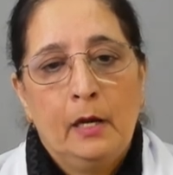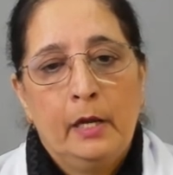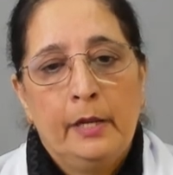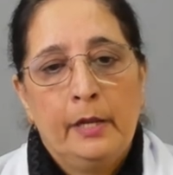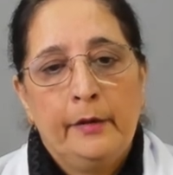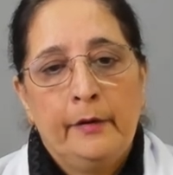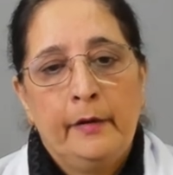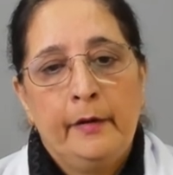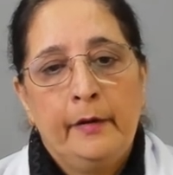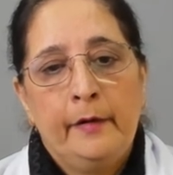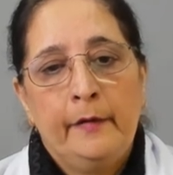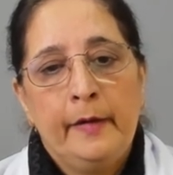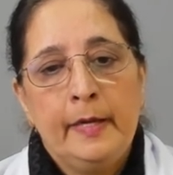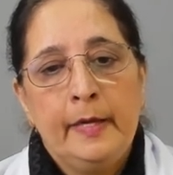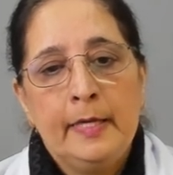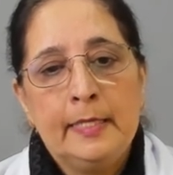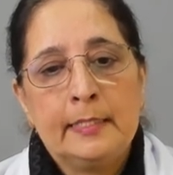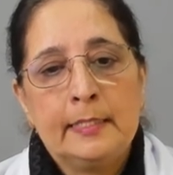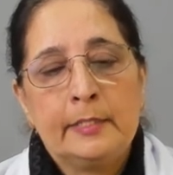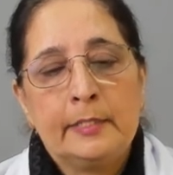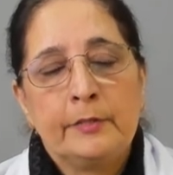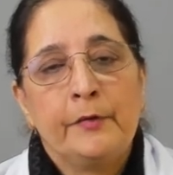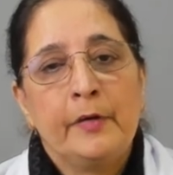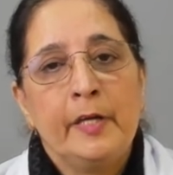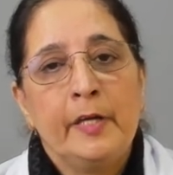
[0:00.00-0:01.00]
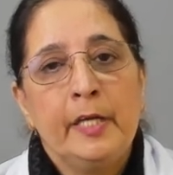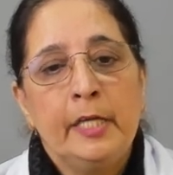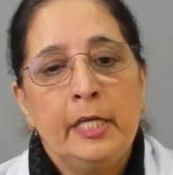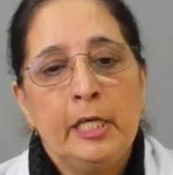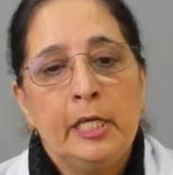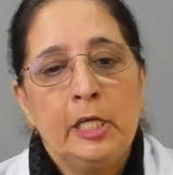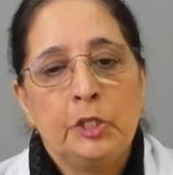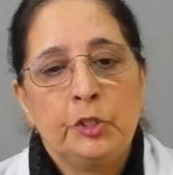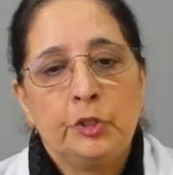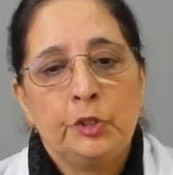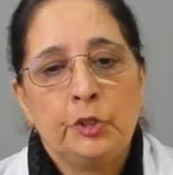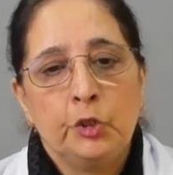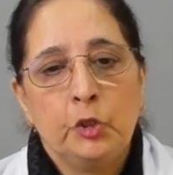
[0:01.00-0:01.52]
Hearing
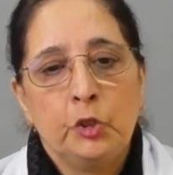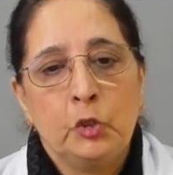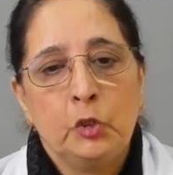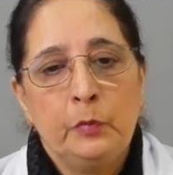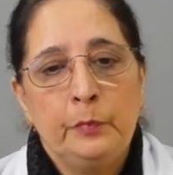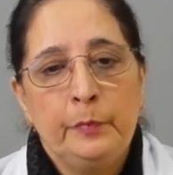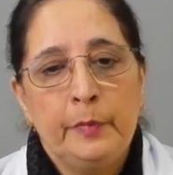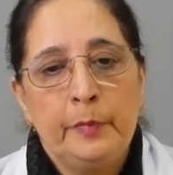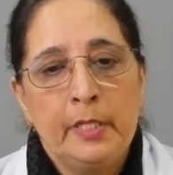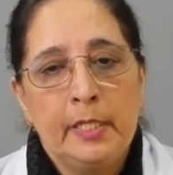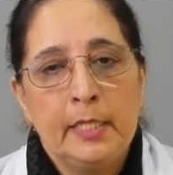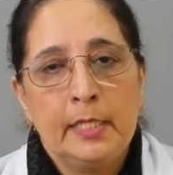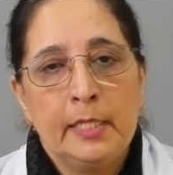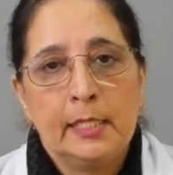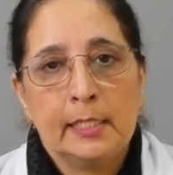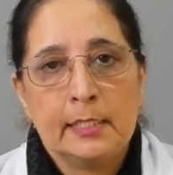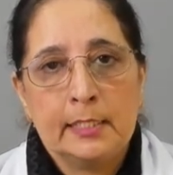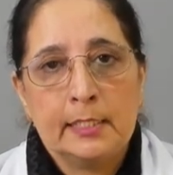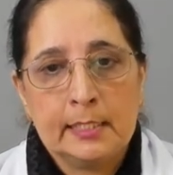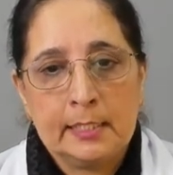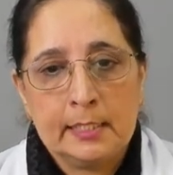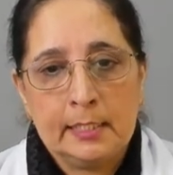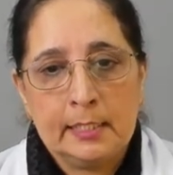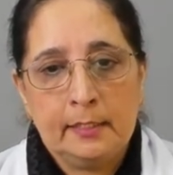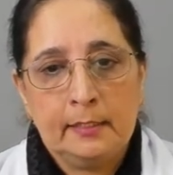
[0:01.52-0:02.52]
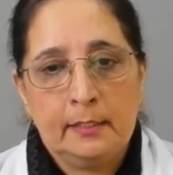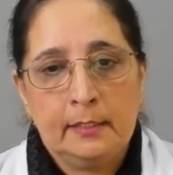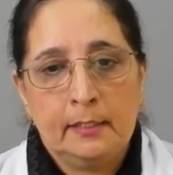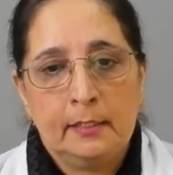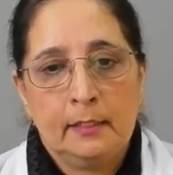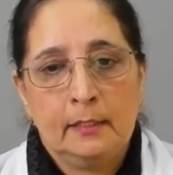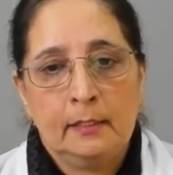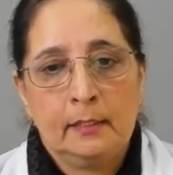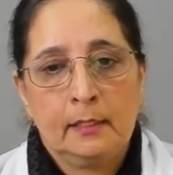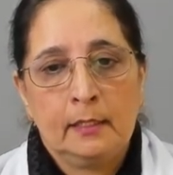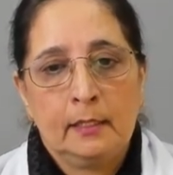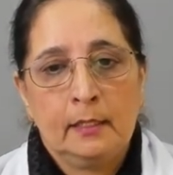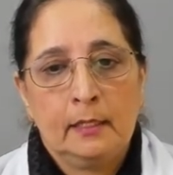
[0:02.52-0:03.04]
screening should be
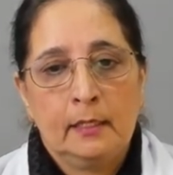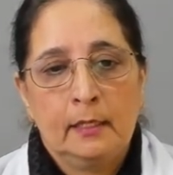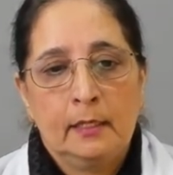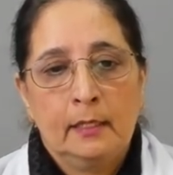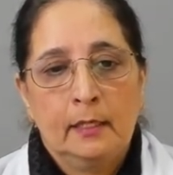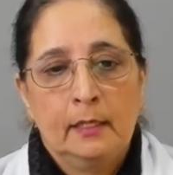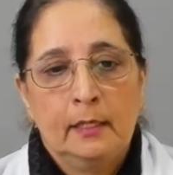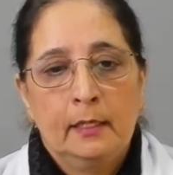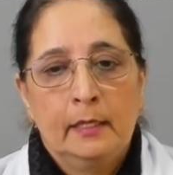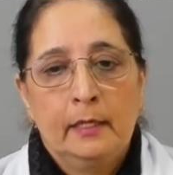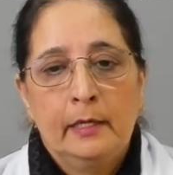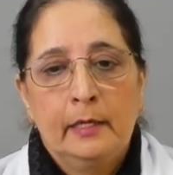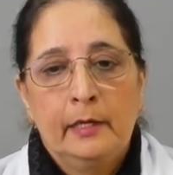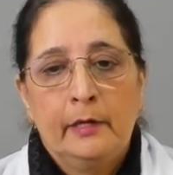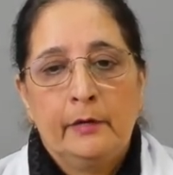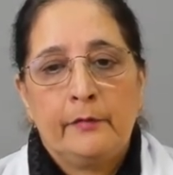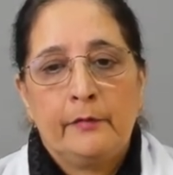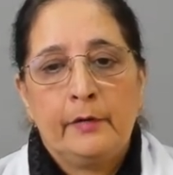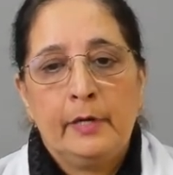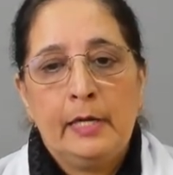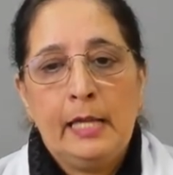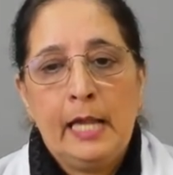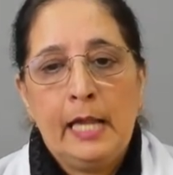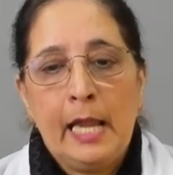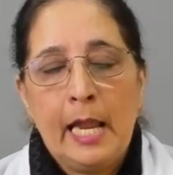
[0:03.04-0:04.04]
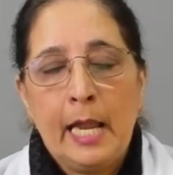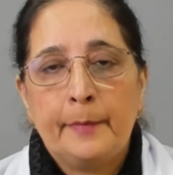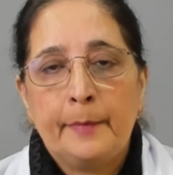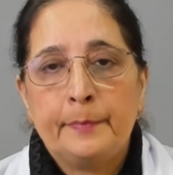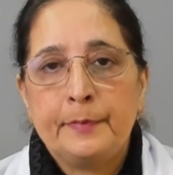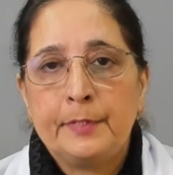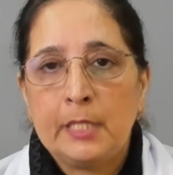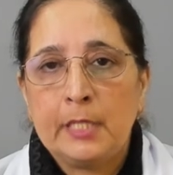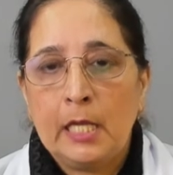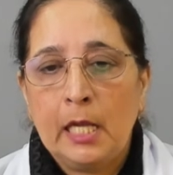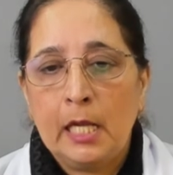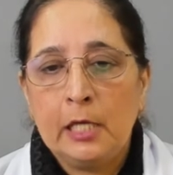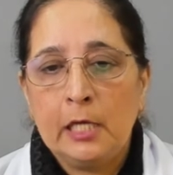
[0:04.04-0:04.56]
considered.
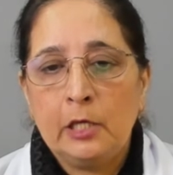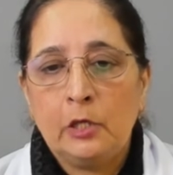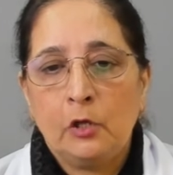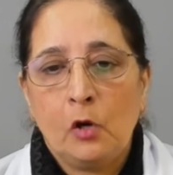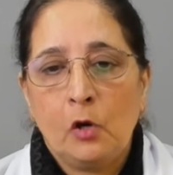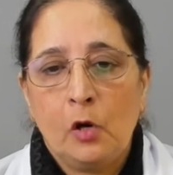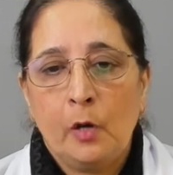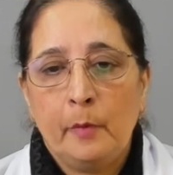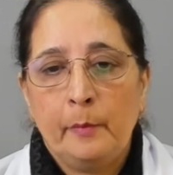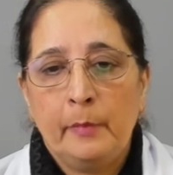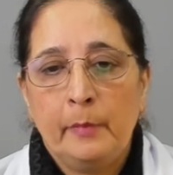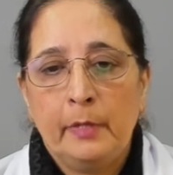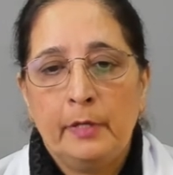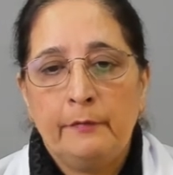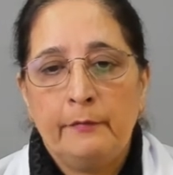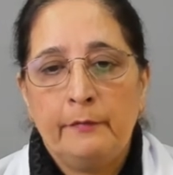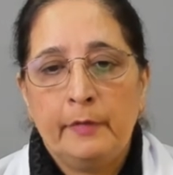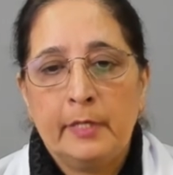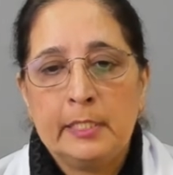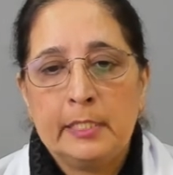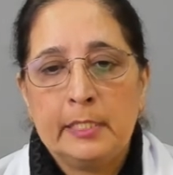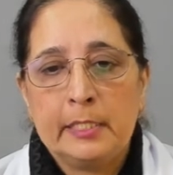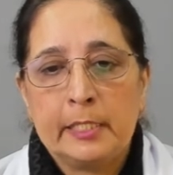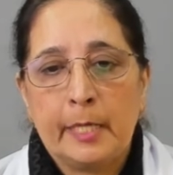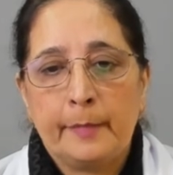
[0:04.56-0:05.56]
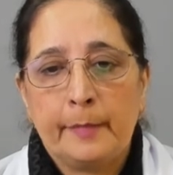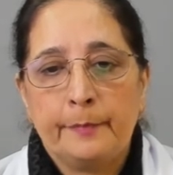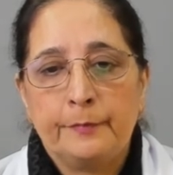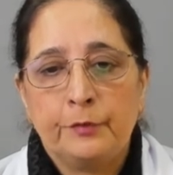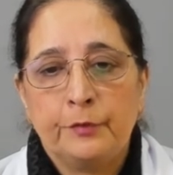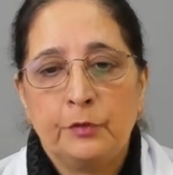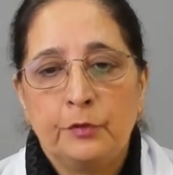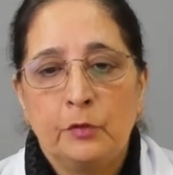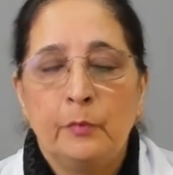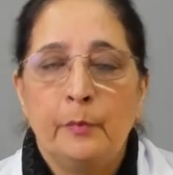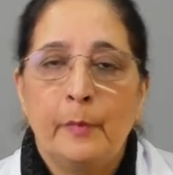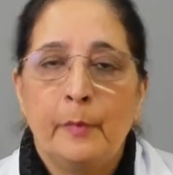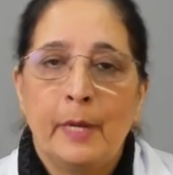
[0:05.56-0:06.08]
Relapse uncommon with
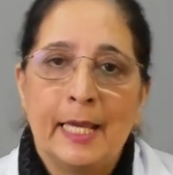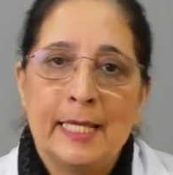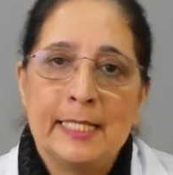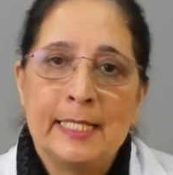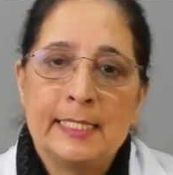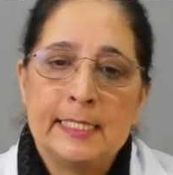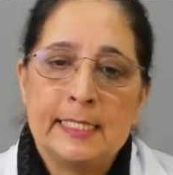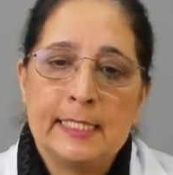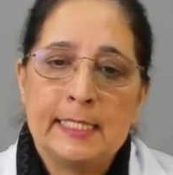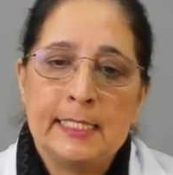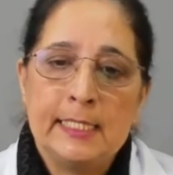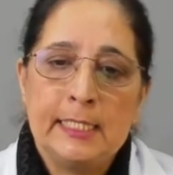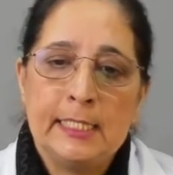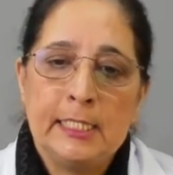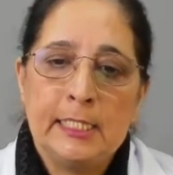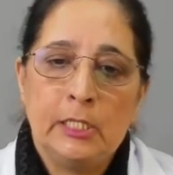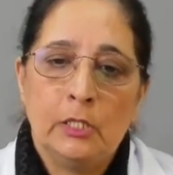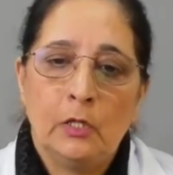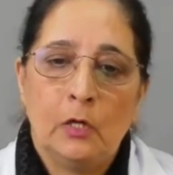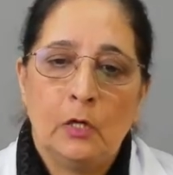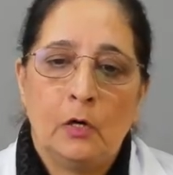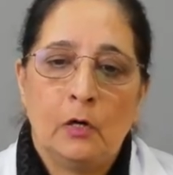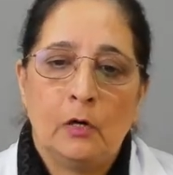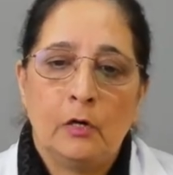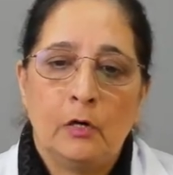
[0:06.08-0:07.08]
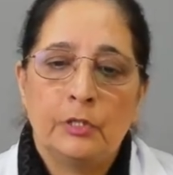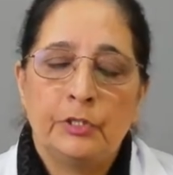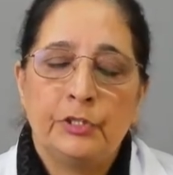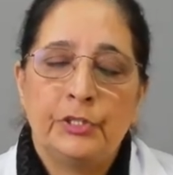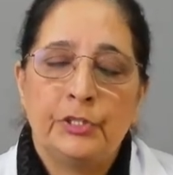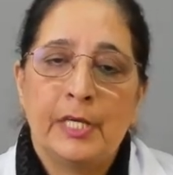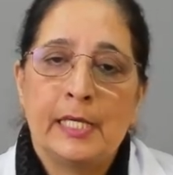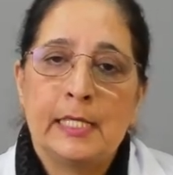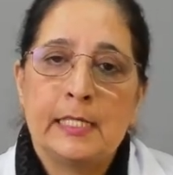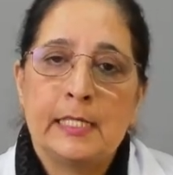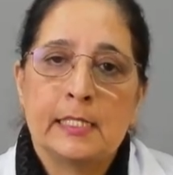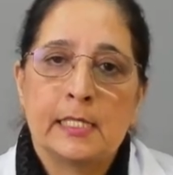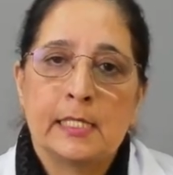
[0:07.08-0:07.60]
streptomycin or
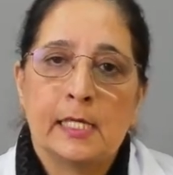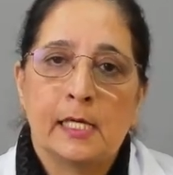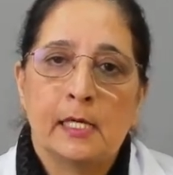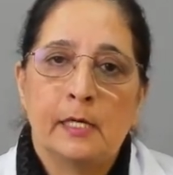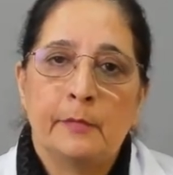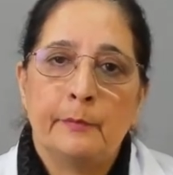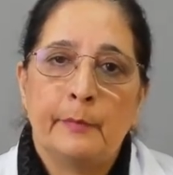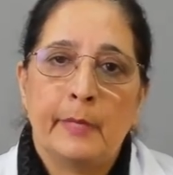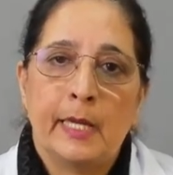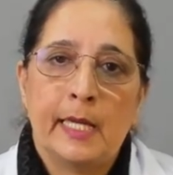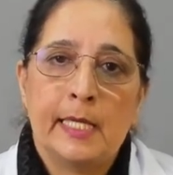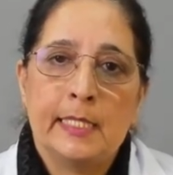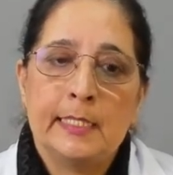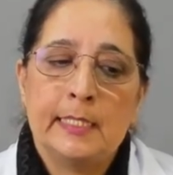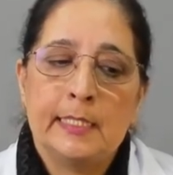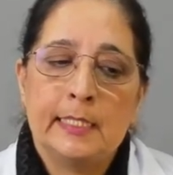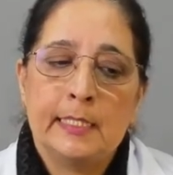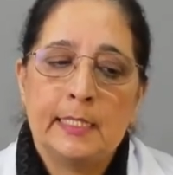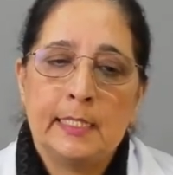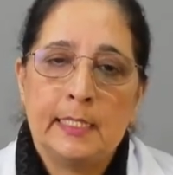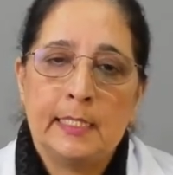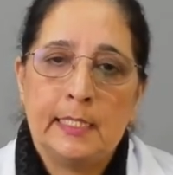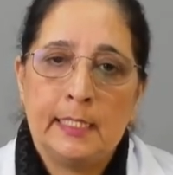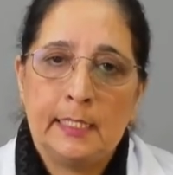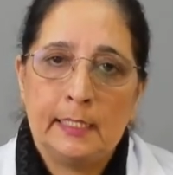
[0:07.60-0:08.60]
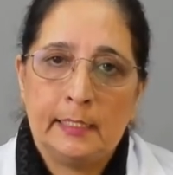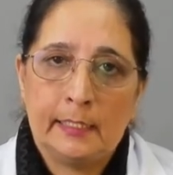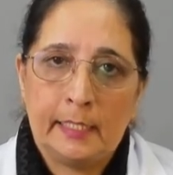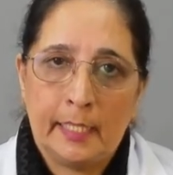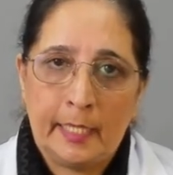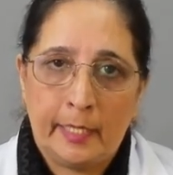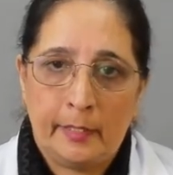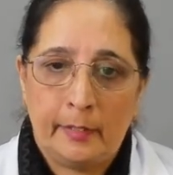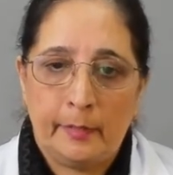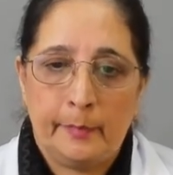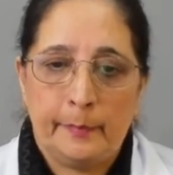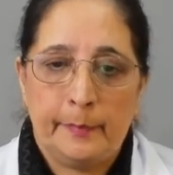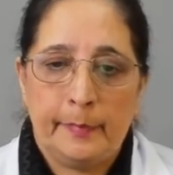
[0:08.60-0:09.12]
gentamicin
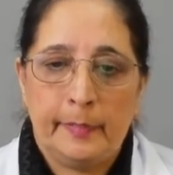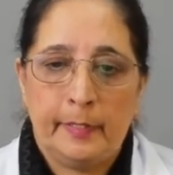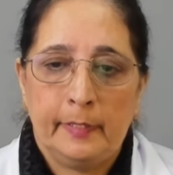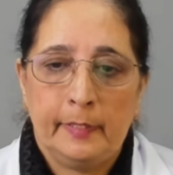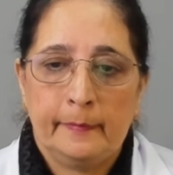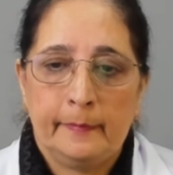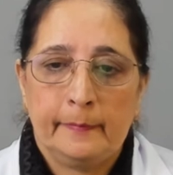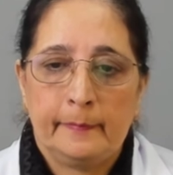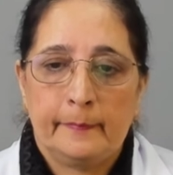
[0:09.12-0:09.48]
therapy.